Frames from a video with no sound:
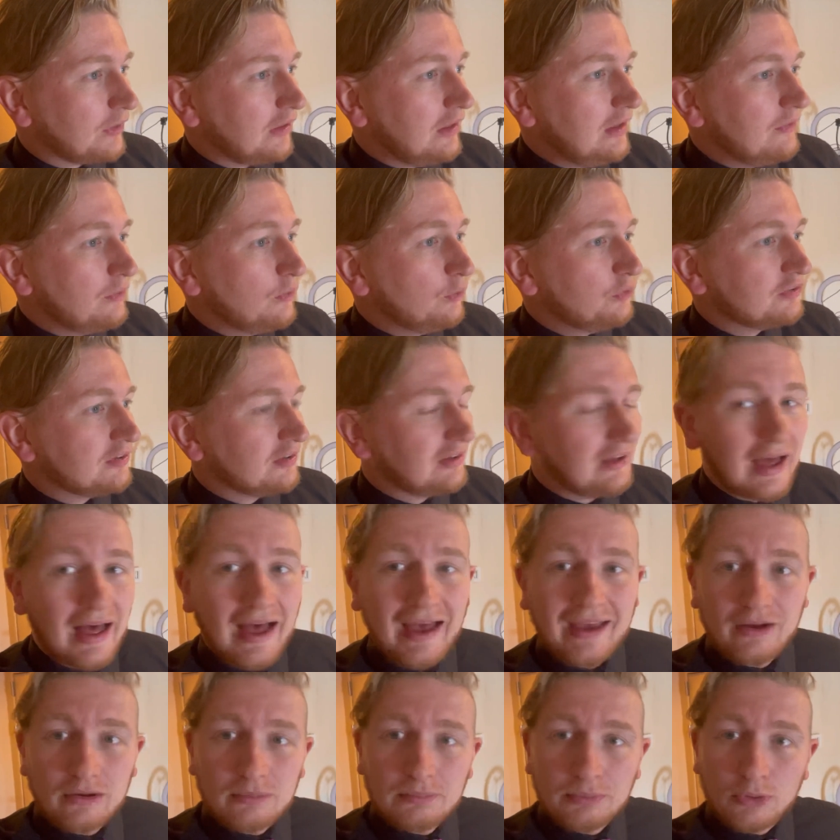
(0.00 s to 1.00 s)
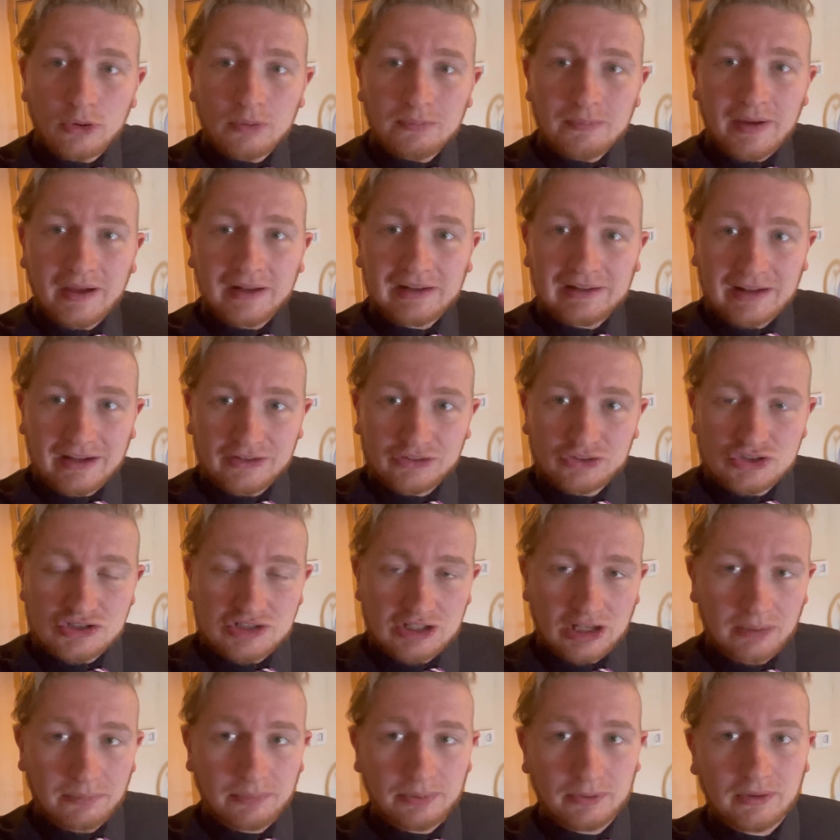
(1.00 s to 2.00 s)
there was a guy on board my last
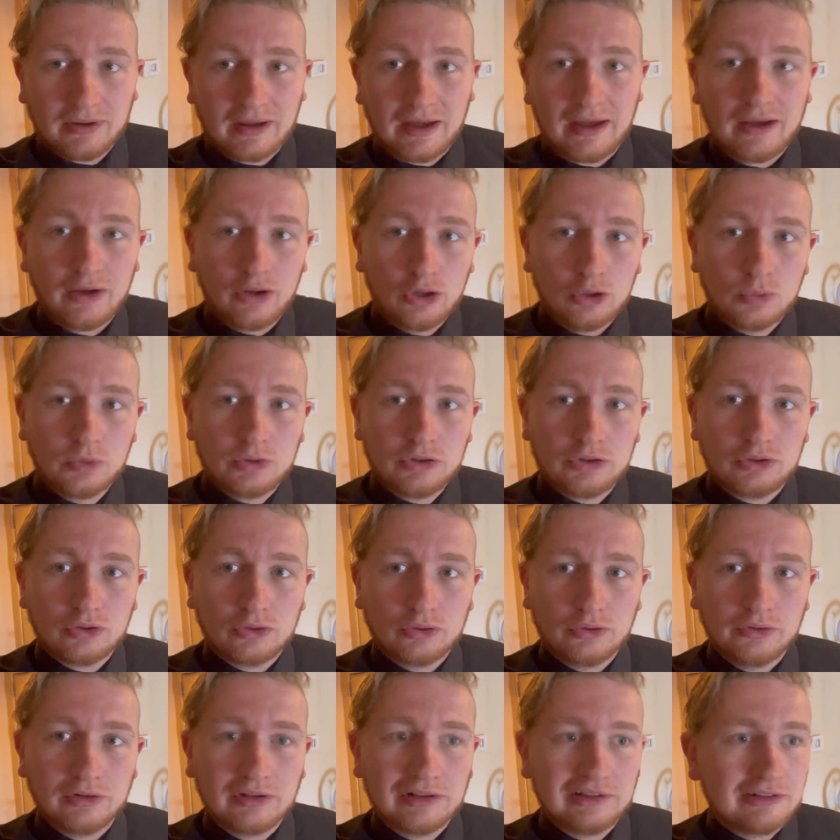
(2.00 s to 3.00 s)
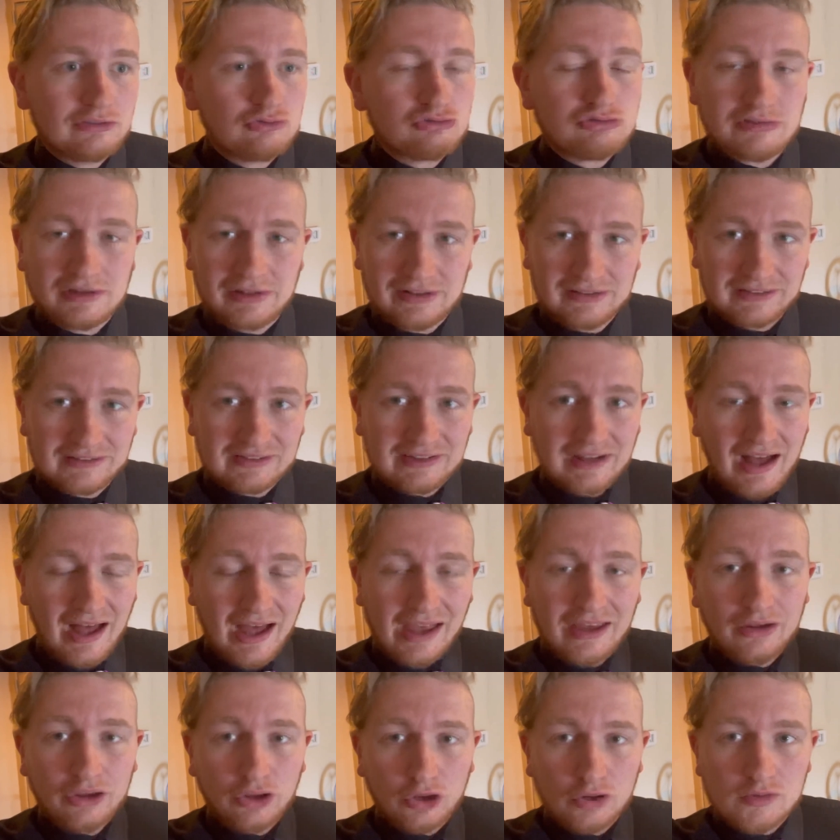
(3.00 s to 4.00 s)
ship uh, who had done literally the
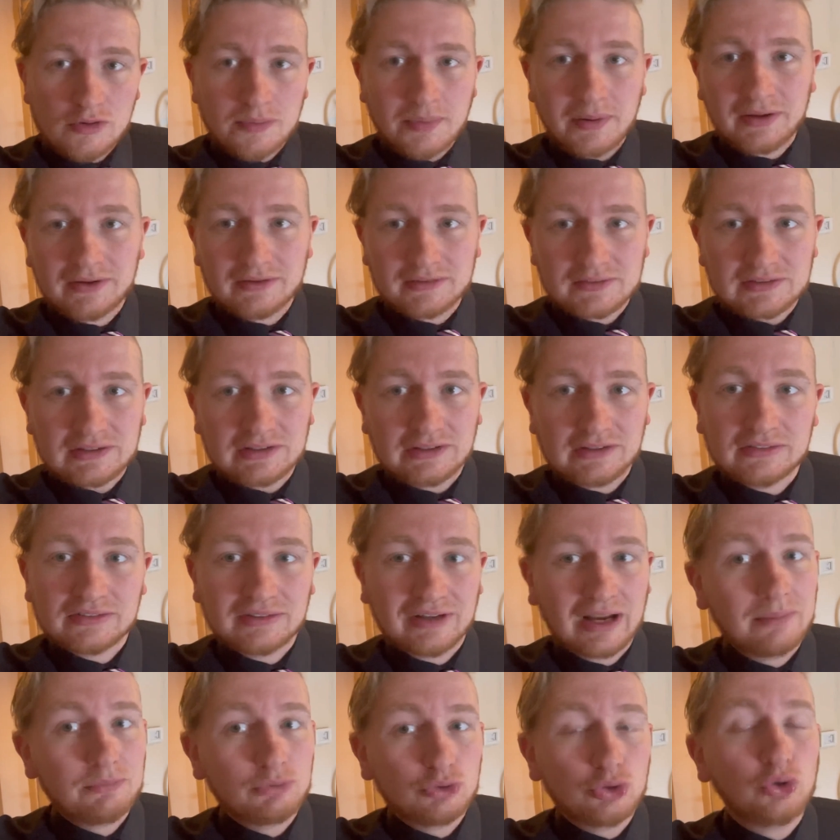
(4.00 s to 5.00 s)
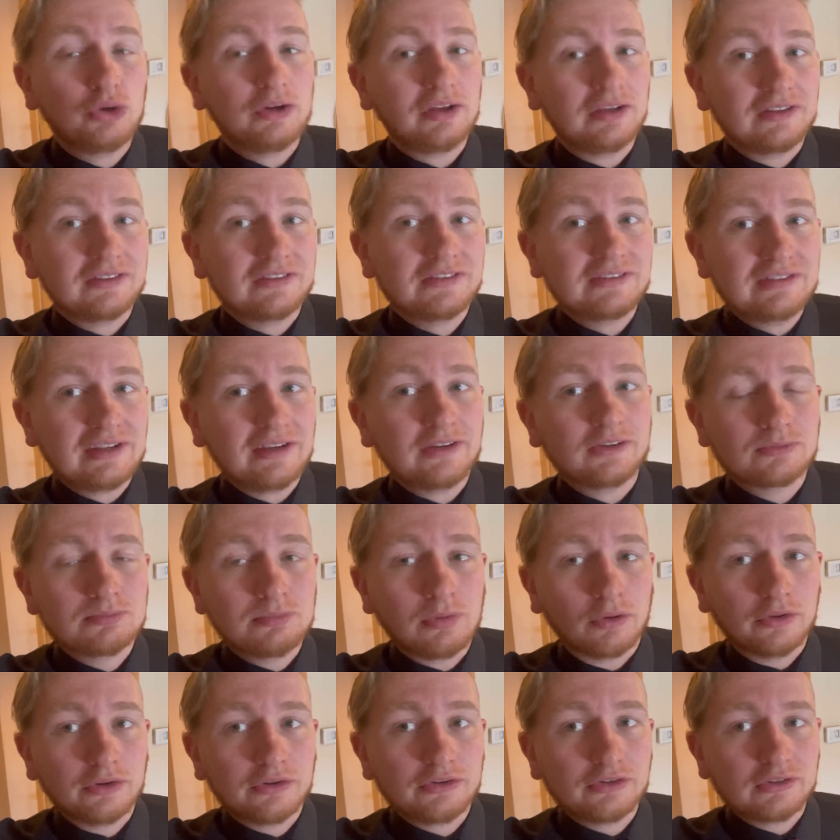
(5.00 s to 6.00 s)
entire European season, I'm talking six
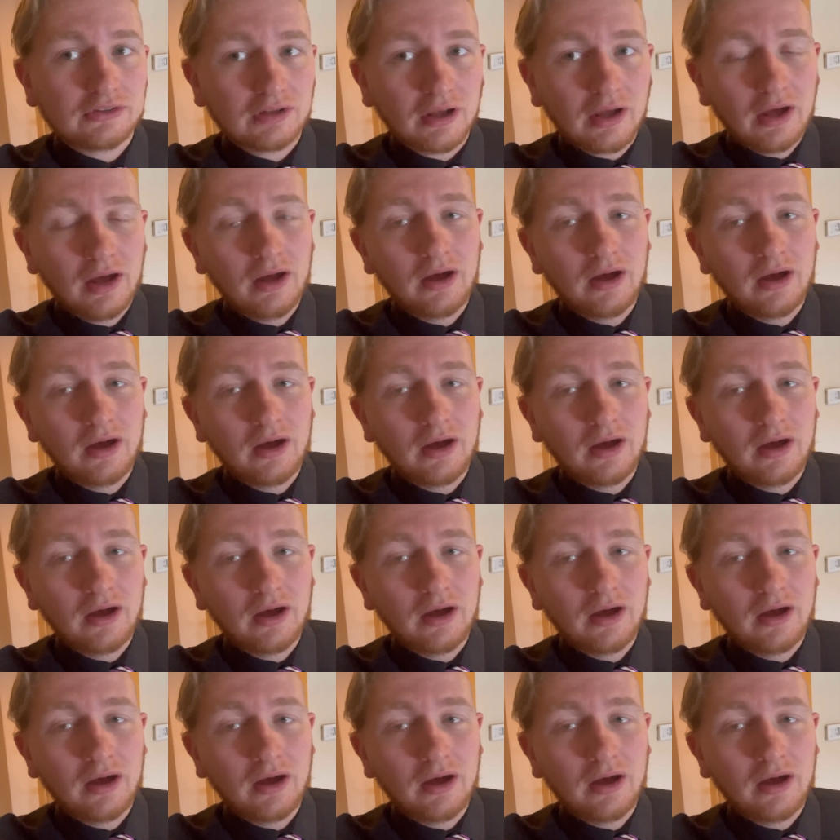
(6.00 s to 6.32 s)
months,